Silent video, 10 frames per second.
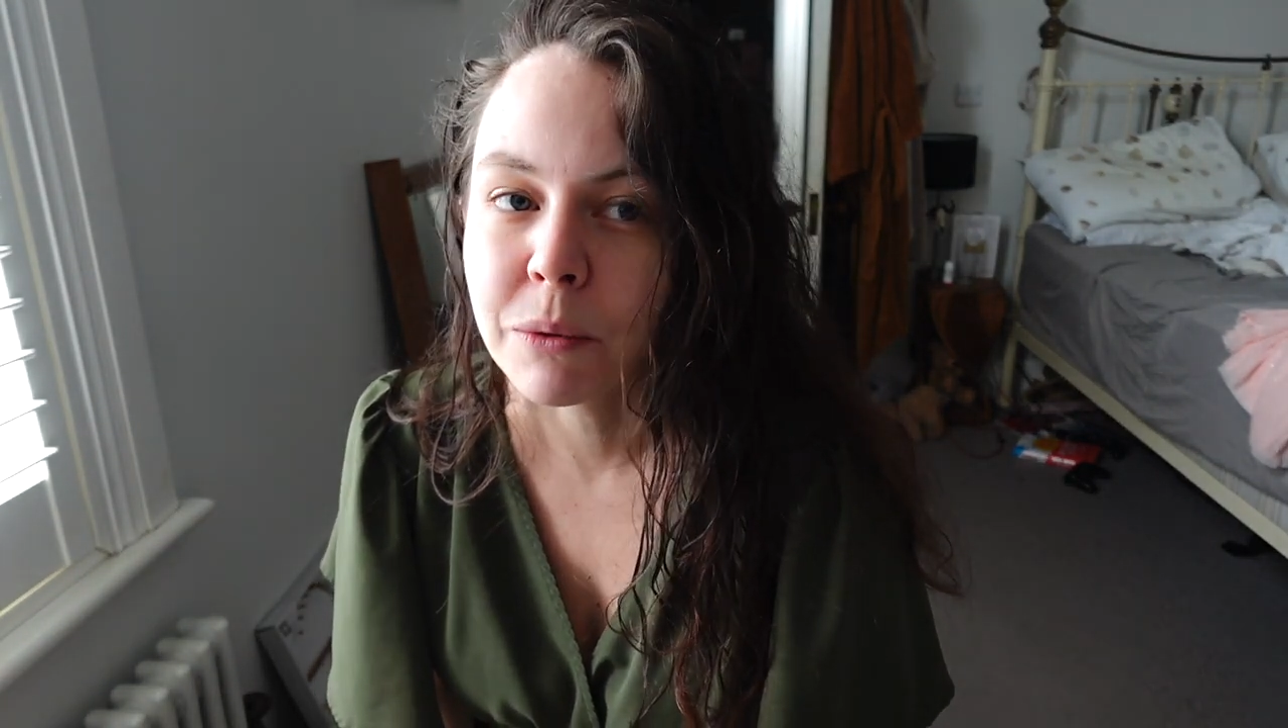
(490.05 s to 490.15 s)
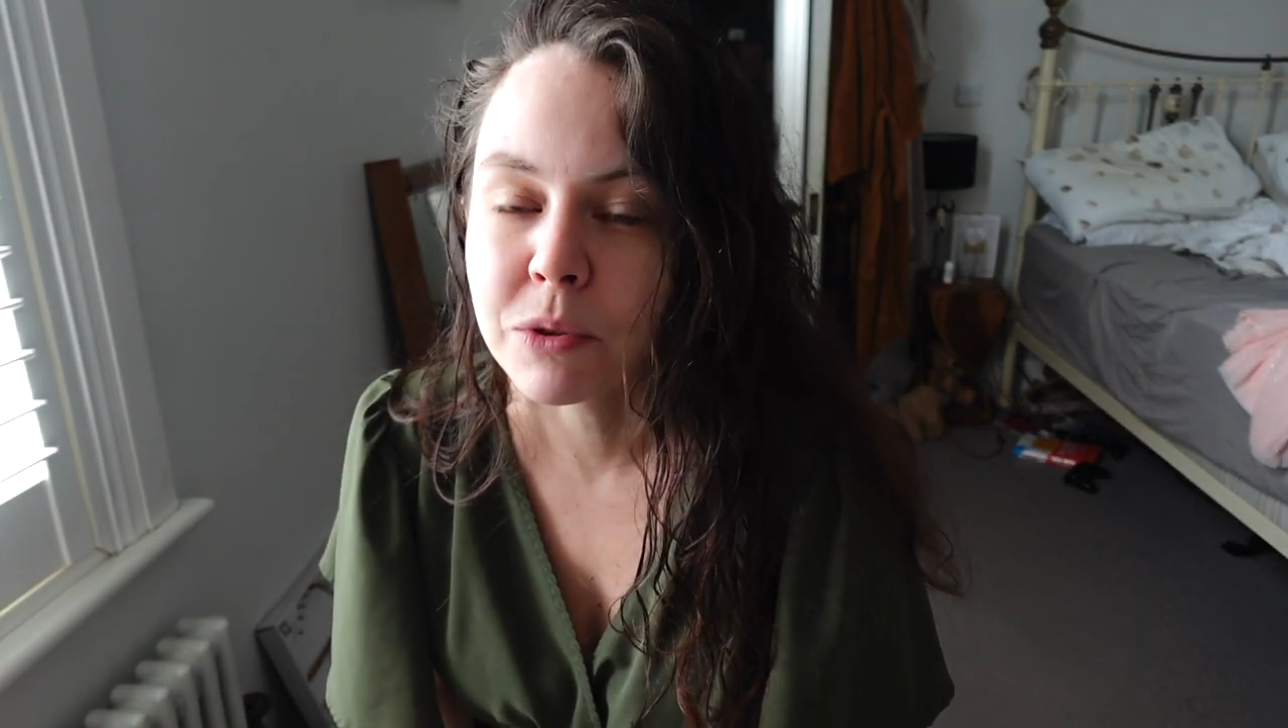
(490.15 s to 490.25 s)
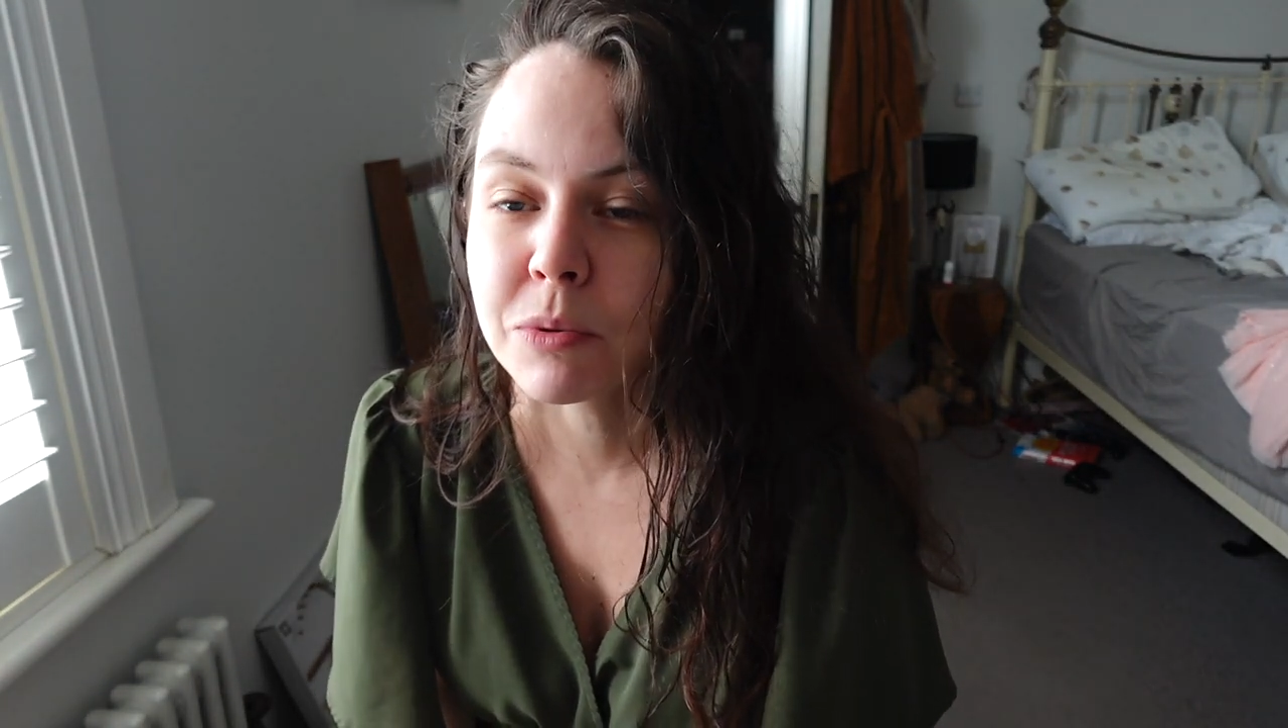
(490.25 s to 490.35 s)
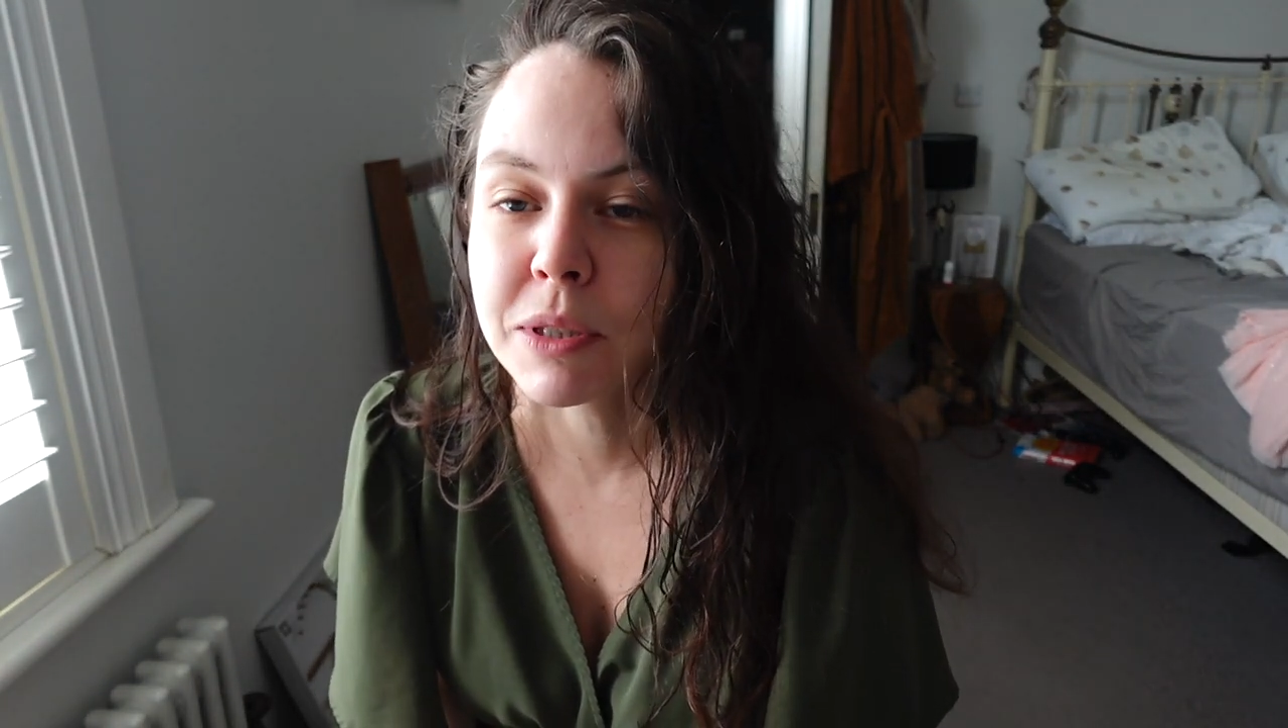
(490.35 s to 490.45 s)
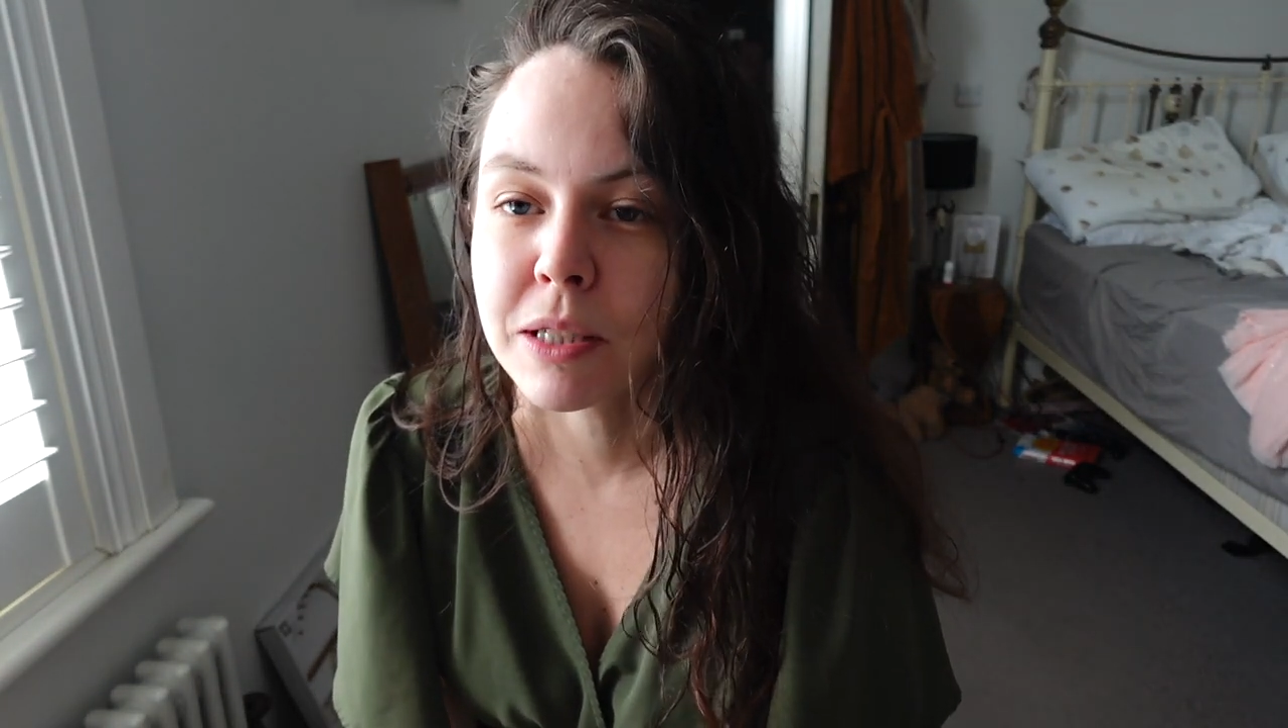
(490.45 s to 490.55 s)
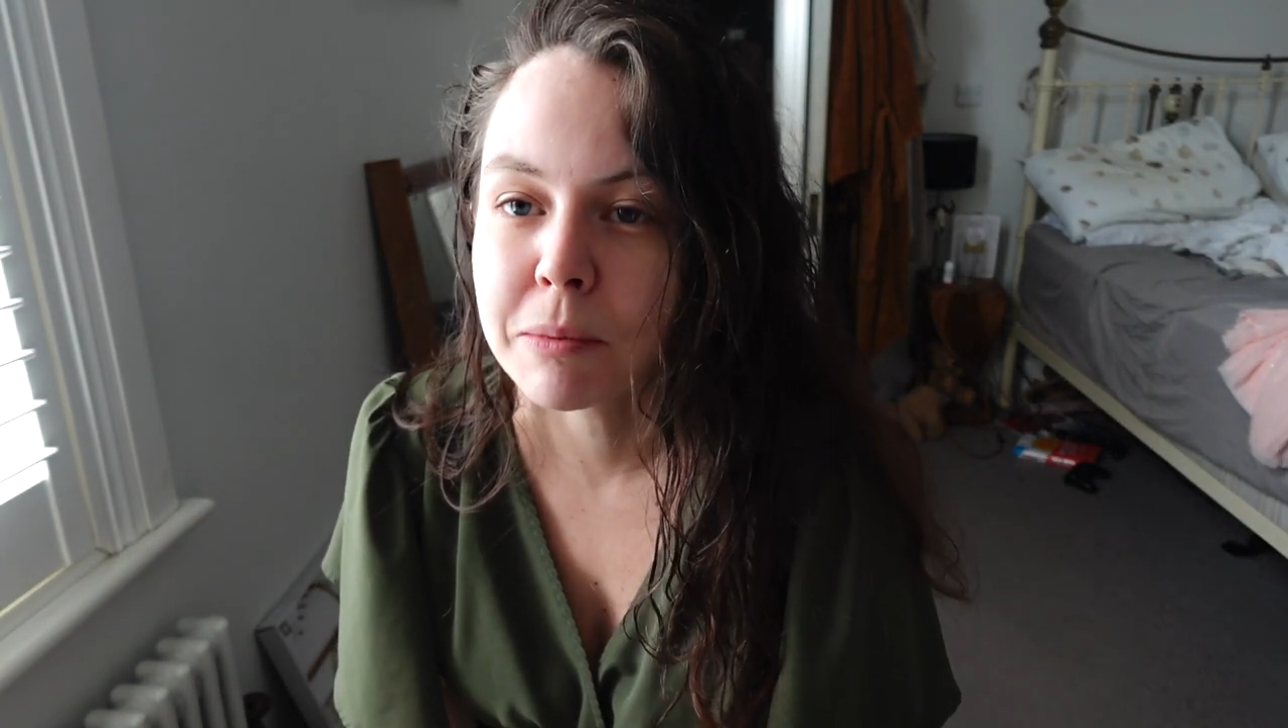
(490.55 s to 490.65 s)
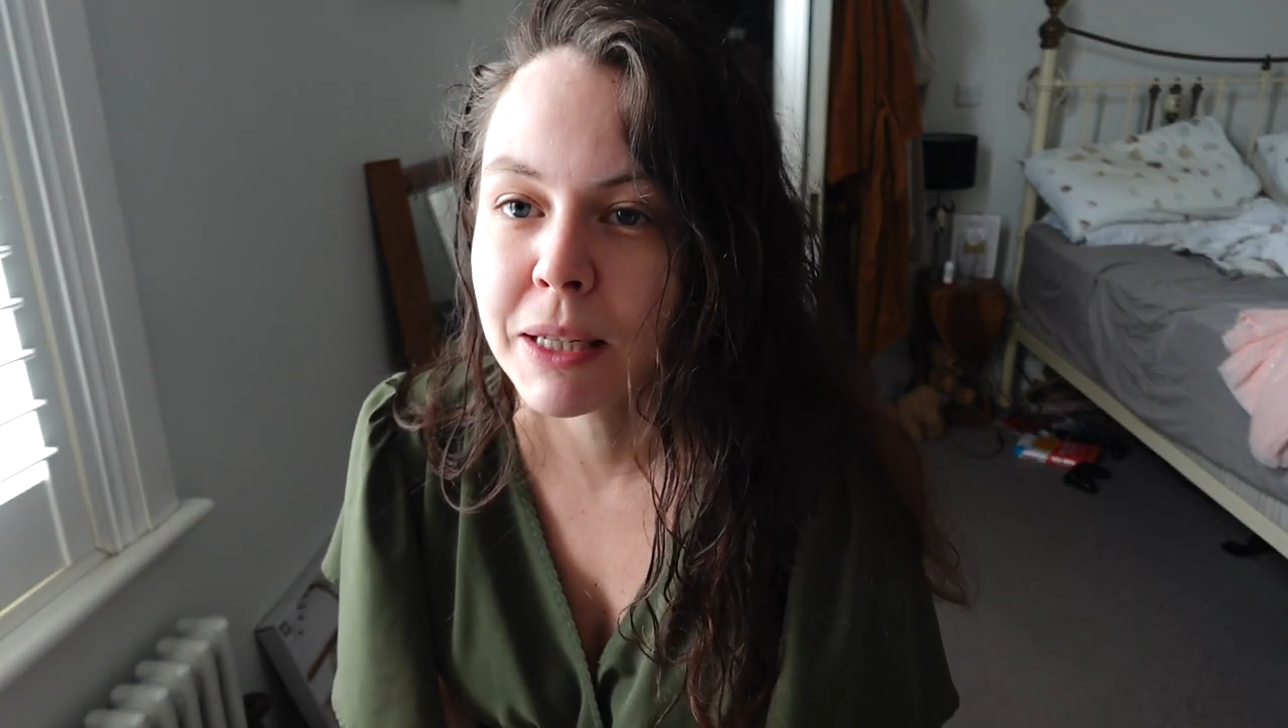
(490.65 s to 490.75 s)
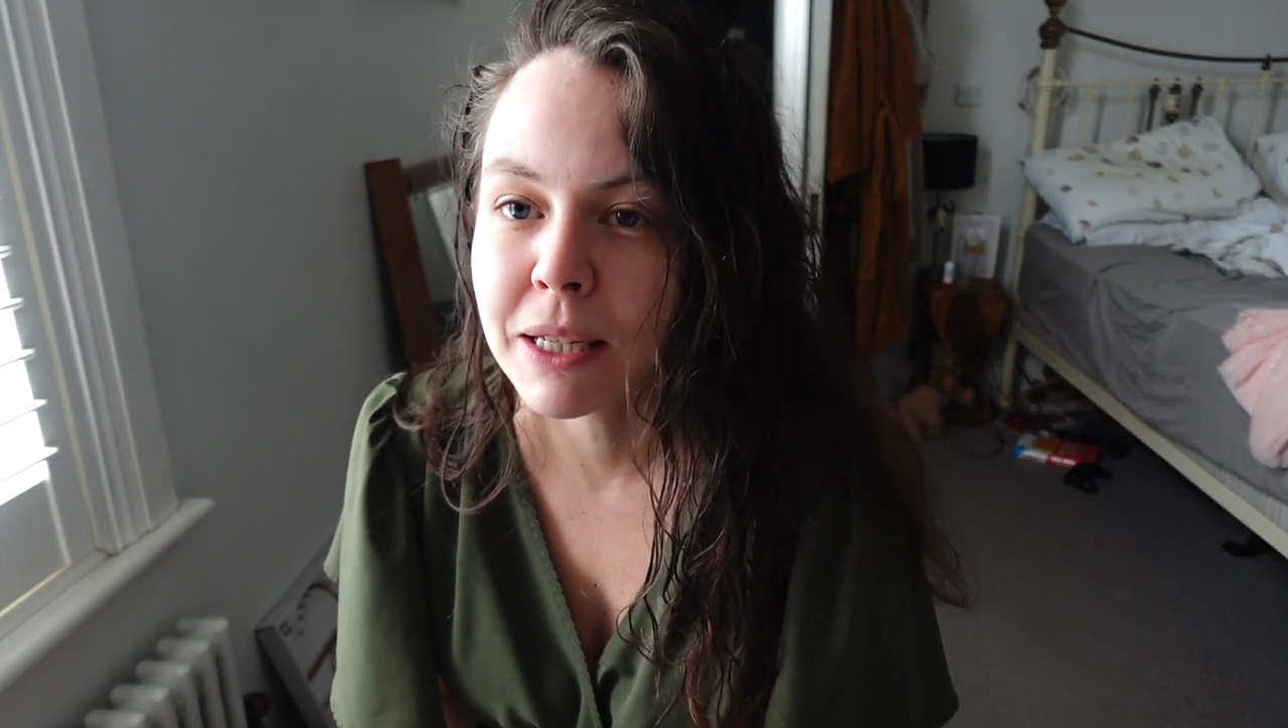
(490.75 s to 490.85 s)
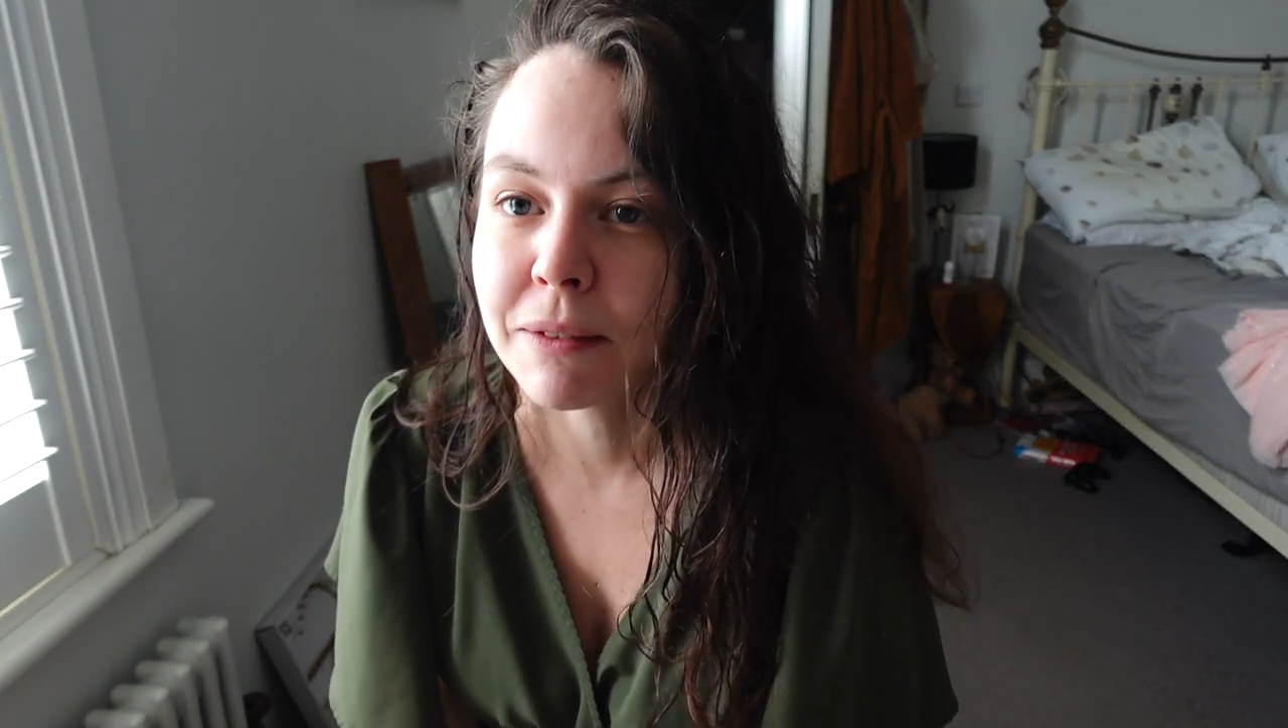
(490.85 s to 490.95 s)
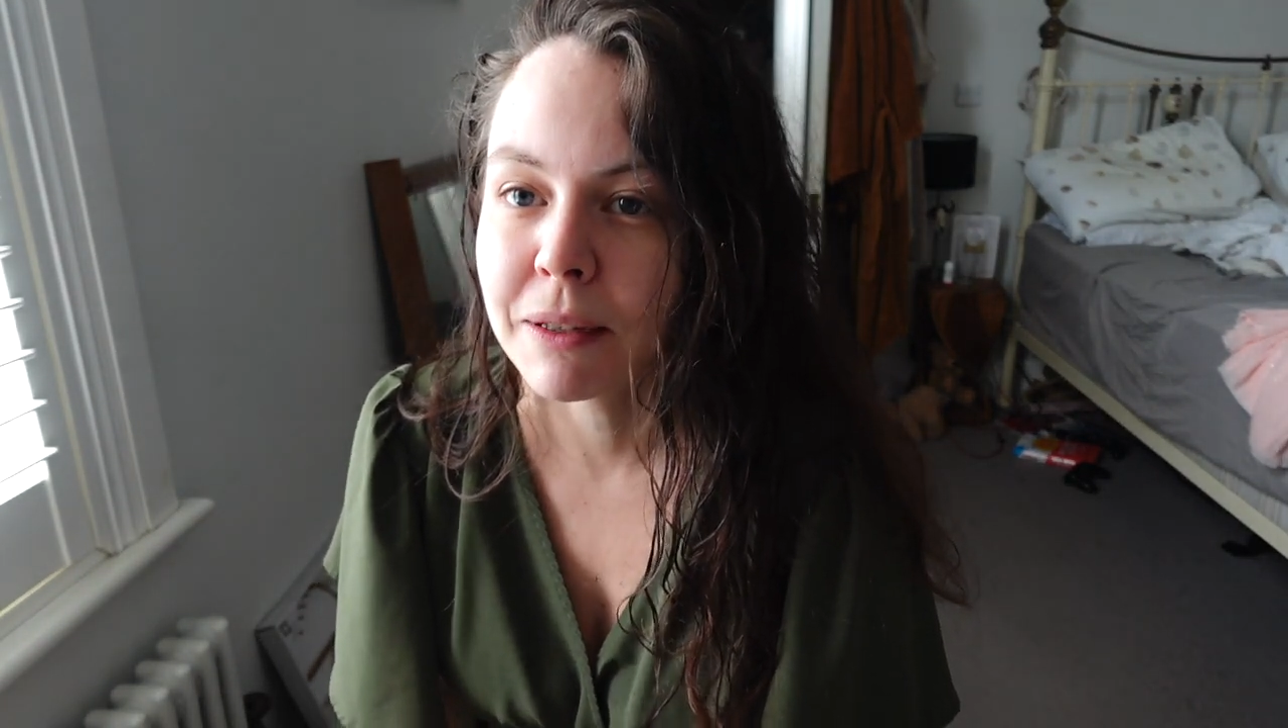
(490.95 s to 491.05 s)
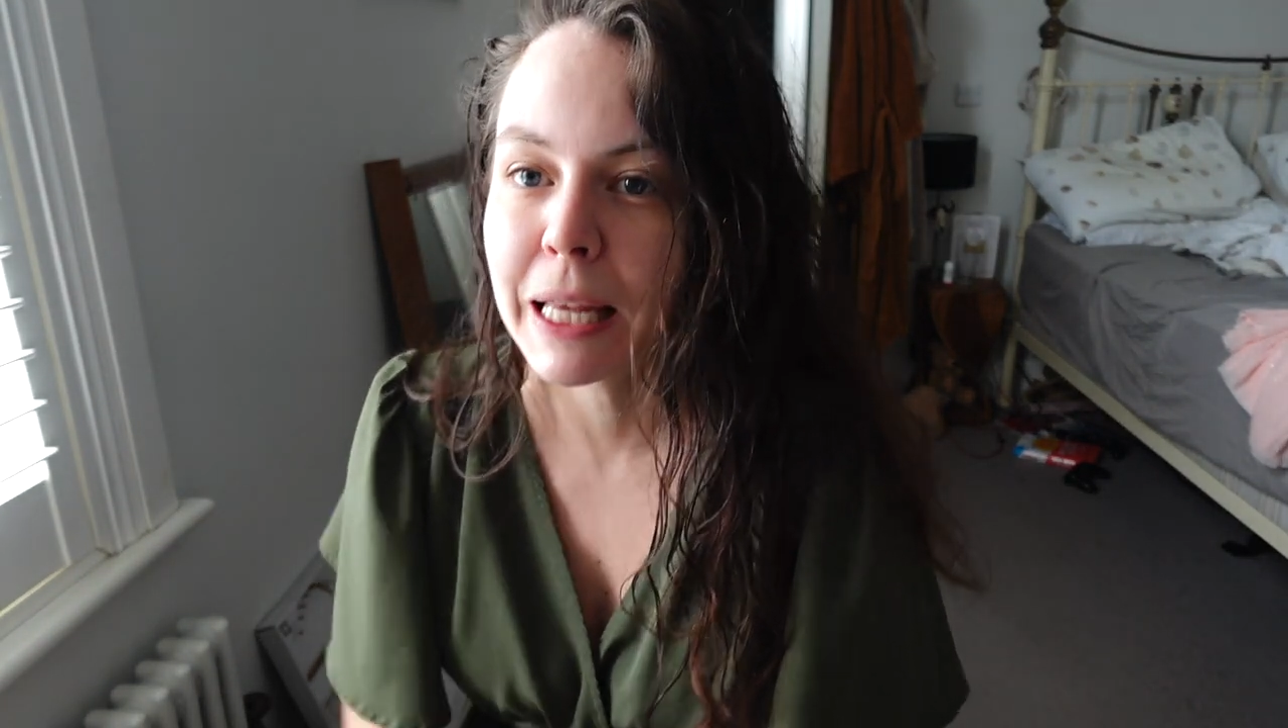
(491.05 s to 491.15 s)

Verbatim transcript: was always going to be